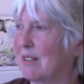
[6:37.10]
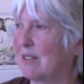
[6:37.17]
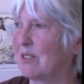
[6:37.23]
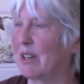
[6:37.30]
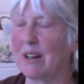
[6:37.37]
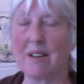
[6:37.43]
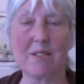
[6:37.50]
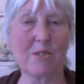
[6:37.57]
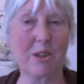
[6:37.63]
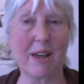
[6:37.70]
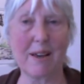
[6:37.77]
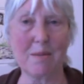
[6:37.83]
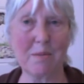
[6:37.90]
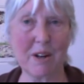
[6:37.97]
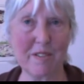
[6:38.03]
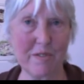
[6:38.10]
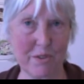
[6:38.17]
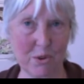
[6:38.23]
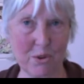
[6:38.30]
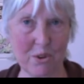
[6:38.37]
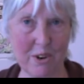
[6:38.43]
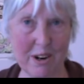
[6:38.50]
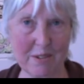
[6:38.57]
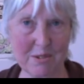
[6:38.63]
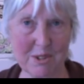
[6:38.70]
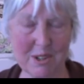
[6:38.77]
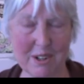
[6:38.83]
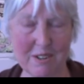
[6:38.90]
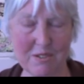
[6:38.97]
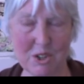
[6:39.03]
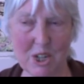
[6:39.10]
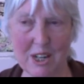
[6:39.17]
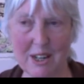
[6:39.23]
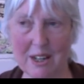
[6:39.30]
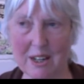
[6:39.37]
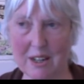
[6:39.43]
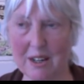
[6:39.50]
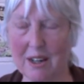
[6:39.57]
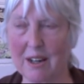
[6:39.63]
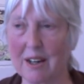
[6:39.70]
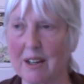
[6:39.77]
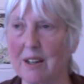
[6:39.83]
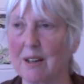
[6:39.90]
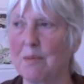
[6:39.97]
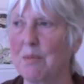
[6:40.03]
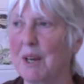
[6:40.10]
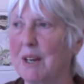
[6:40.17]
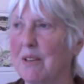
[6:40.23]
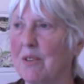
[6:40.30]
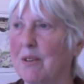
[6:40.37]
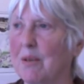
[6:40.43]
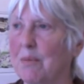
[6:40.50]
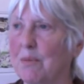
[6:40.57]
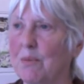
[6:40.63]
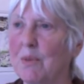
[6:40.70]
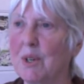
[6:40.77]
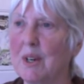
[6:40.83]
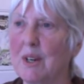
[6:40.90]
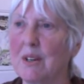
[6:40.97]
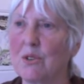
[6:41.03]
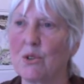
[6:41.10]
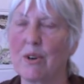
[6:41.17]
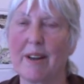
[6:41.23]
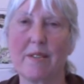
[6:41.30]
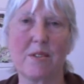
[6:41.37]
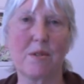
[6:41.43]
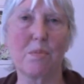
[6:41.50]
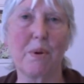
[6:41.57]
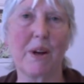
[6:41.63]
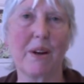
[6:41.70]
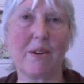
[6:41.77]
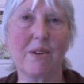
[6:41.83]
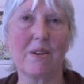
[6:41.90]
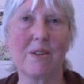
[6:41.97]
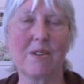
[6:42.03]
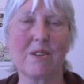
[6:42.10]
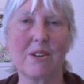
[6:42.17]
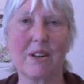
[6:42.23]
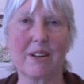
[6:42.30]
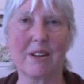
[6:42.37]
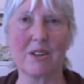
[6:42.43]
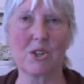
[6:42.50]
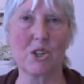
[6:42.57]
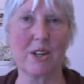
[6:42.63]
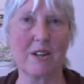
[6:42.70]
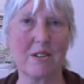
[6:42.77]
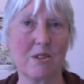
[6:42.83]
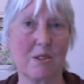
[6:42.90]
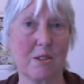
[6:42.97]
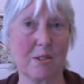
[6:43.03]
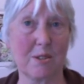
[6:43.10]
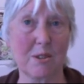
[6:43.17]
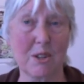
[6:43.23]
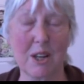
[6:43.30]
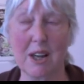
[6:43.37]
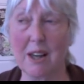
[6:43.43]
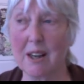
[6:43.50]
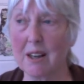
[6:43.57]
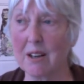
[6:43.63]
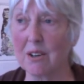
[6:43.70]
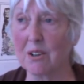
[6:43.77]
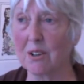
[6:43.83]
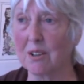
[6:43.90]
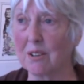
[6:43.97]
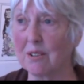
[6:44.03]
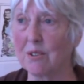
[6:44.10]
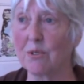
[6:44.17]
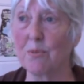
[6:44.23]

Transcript: then I scan my photographs that I've taken, and I can make them transparent, I can change the scale,